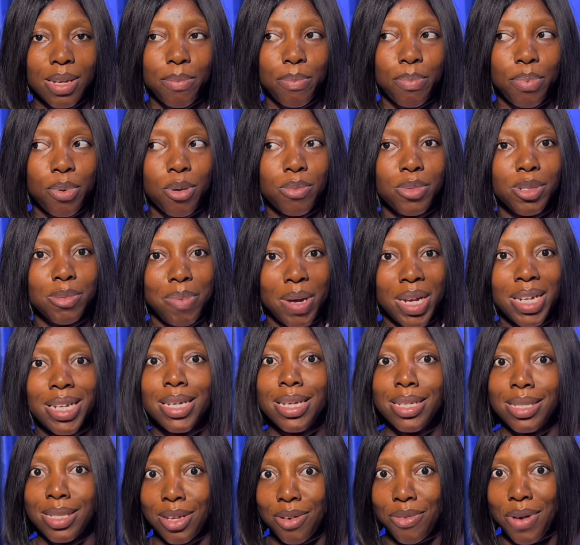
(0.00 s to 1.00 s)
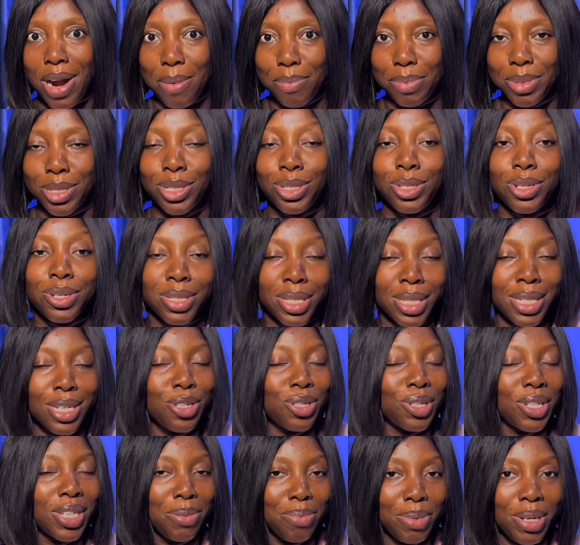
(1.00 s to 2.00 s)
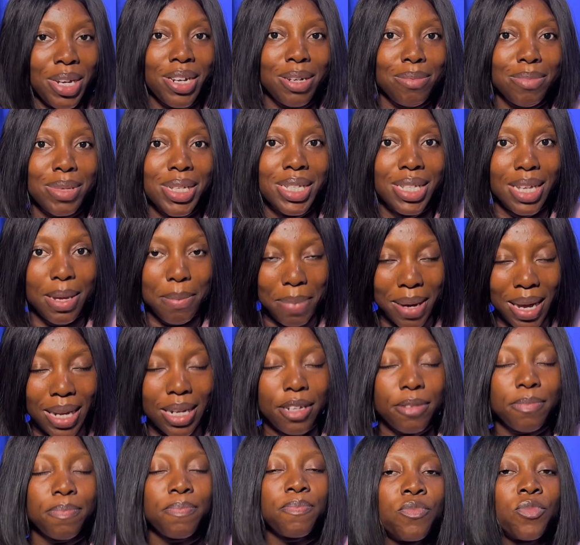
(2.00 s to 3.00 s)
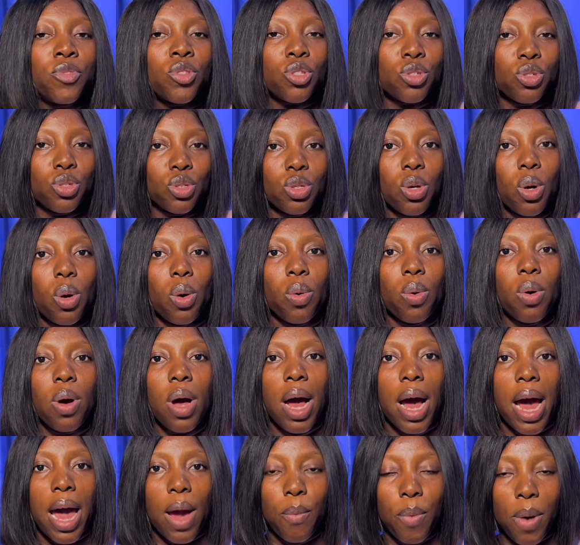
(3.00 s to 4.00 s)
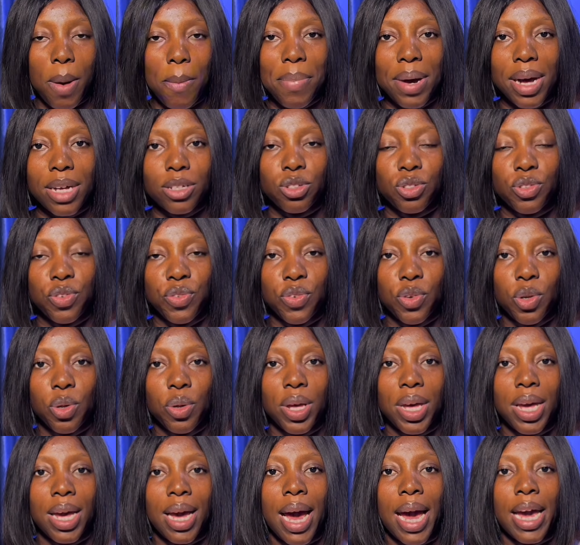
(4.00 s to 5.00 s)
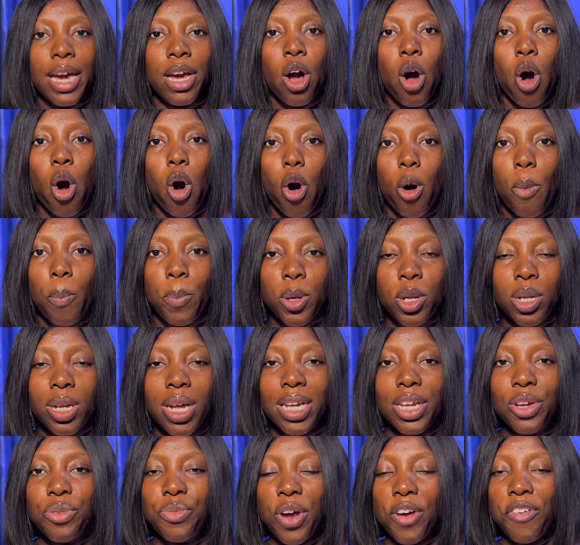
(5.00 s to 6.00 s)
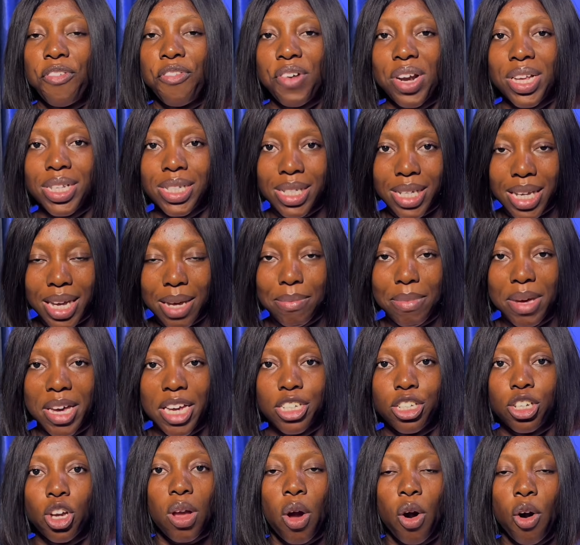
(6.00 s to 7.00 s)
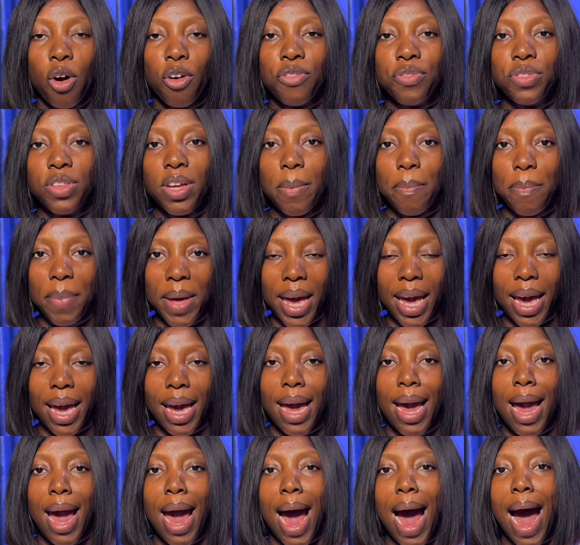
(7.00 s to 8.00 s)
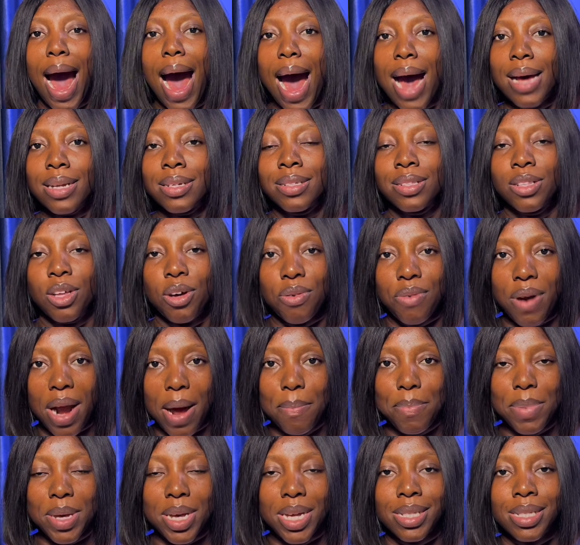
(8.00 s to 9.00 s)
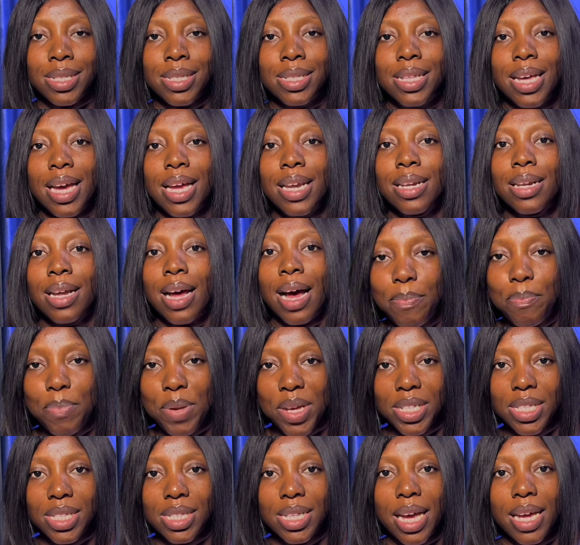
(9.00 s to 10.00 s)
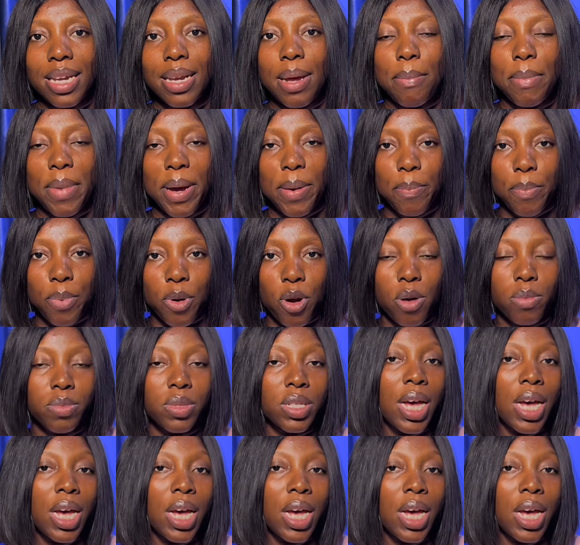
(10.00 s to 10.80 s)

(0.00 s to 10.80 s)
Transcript: prompt. Benny is the rabbit, just in case you keep hearing me say Benny. So I went back to Flow AI, uploaded the reference image of the bear and the rabbit, then pasted my prompt,